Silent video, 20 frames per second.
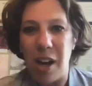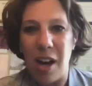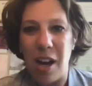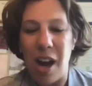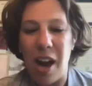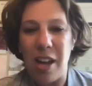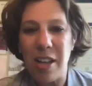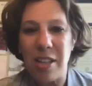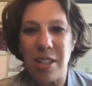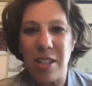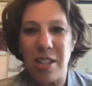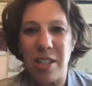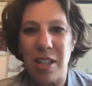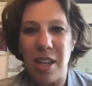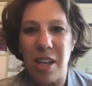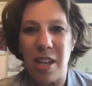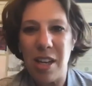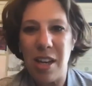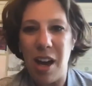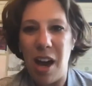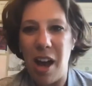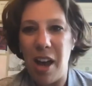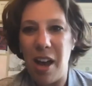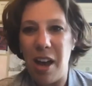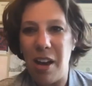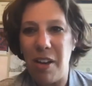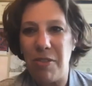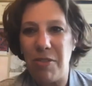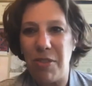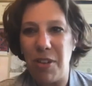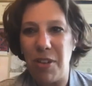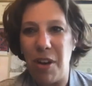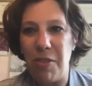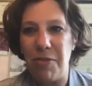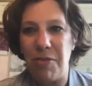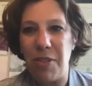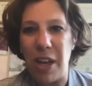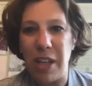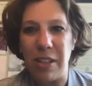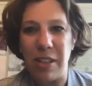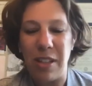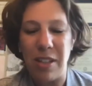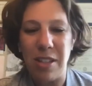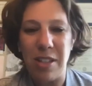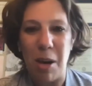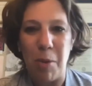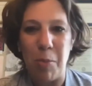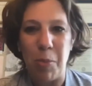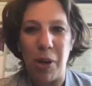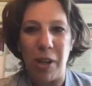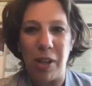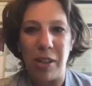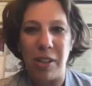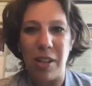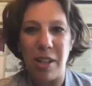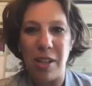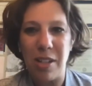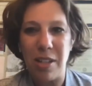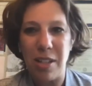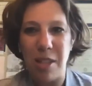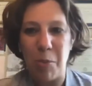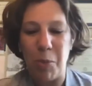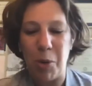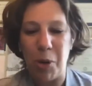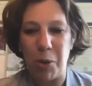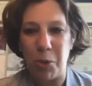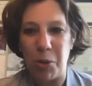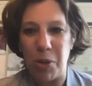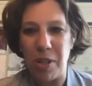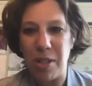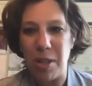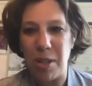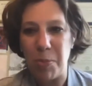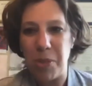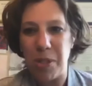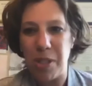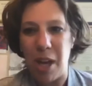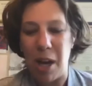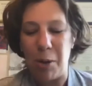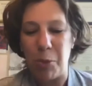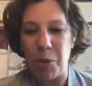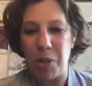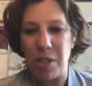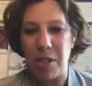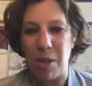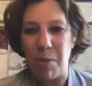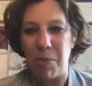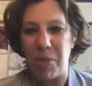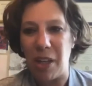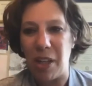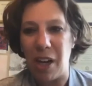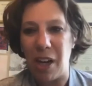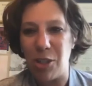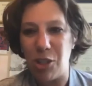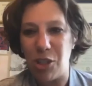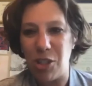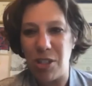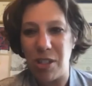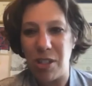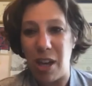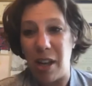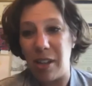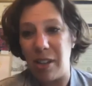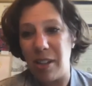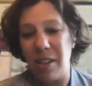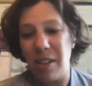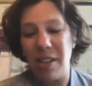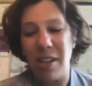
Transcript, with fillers: I see I have offended someone and someone is upset with something I just said.